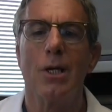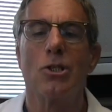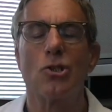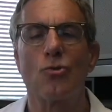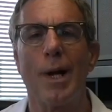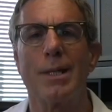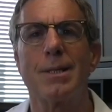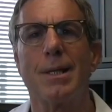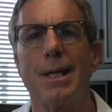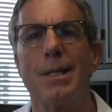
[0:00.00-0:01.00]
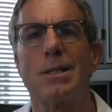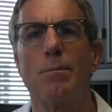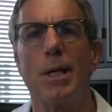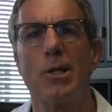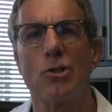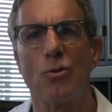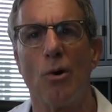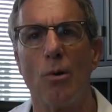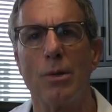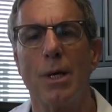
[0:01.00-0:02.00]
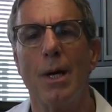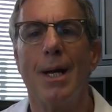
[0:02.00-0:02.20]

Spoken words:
Stress needs to be controlled.